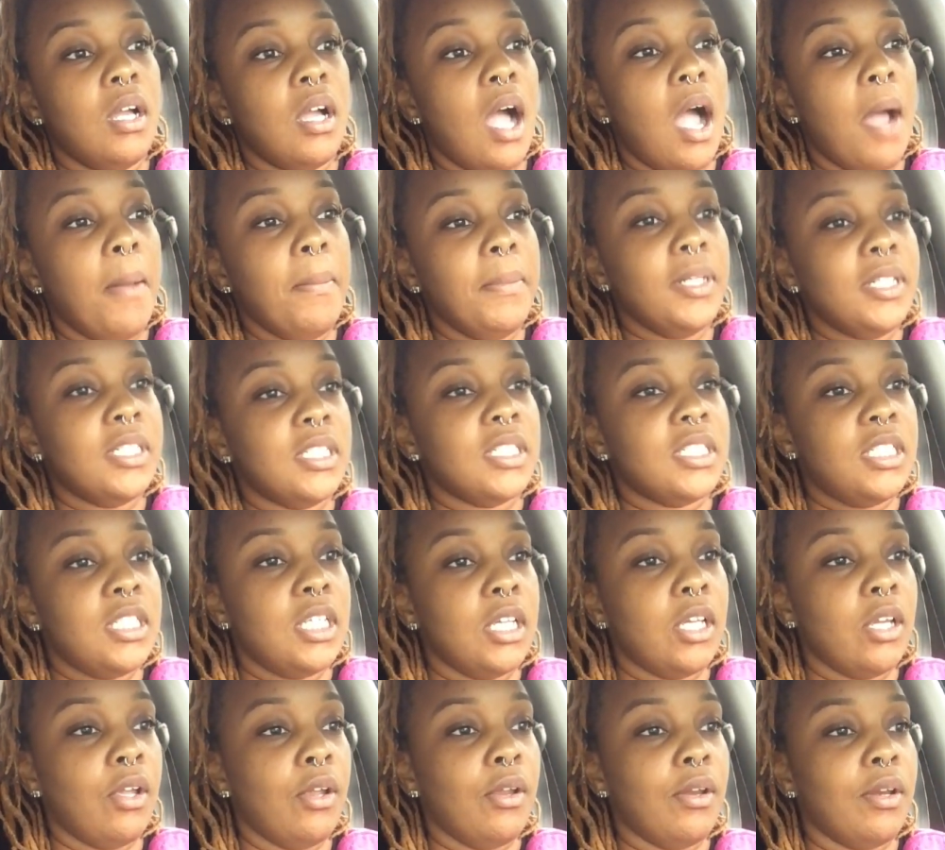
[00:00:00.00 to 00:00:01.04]
I'm gonna just
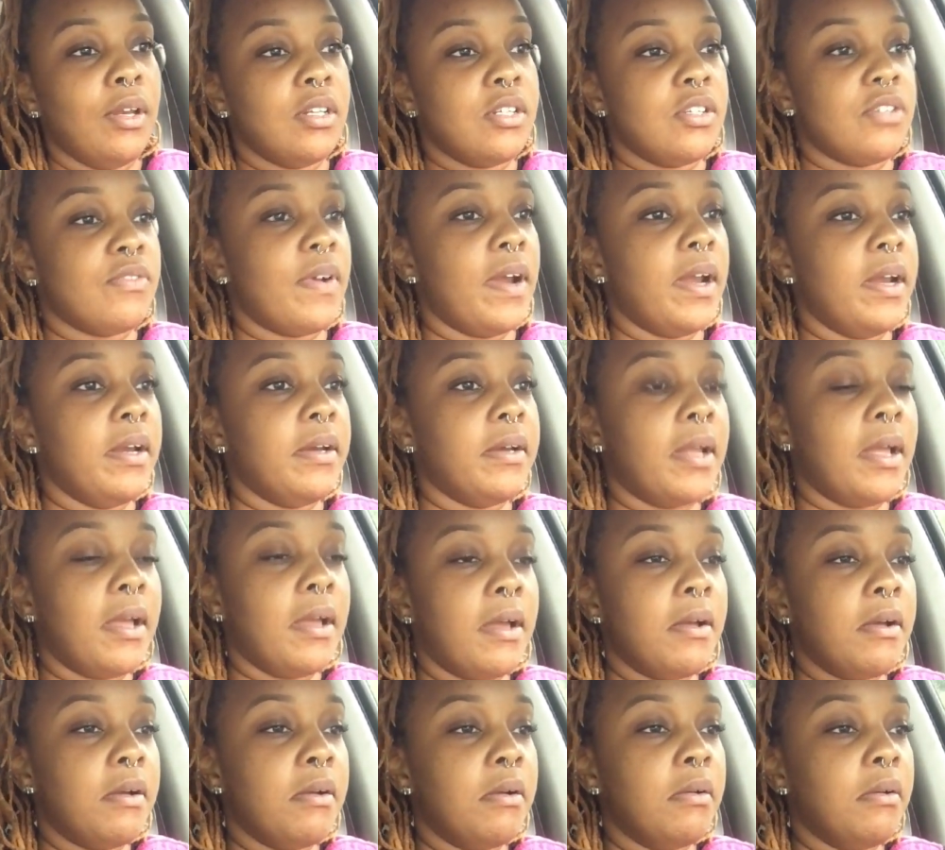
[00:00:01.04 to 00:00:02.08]
tell you this right
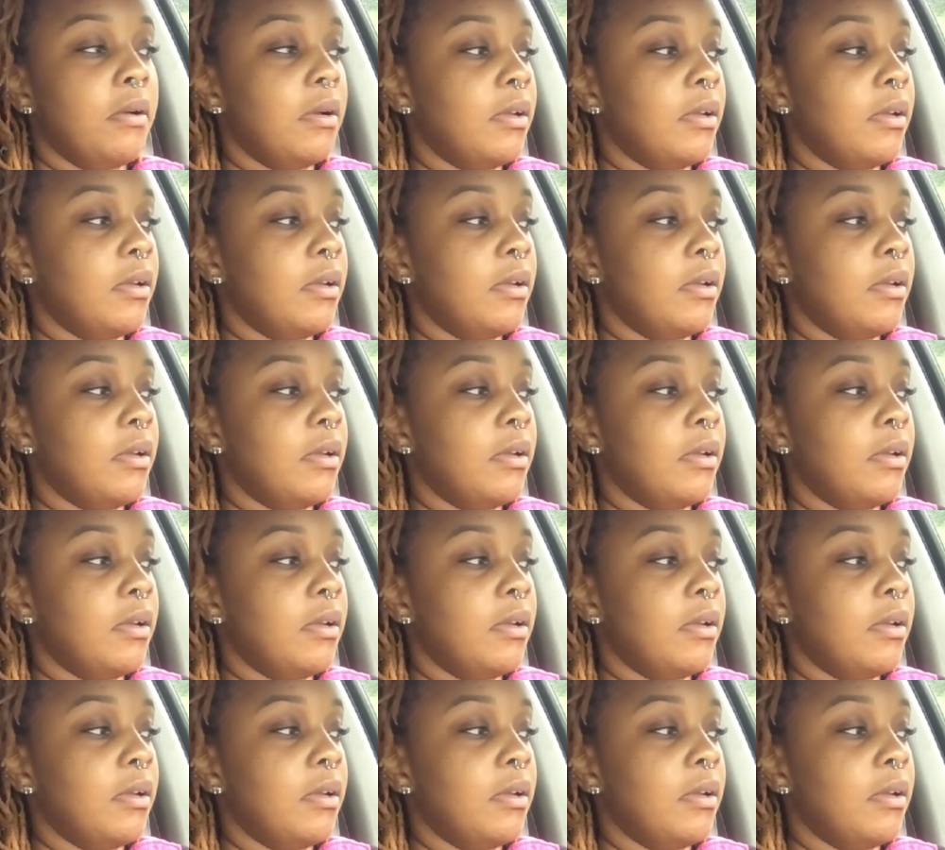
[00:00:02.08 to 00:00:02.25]
now.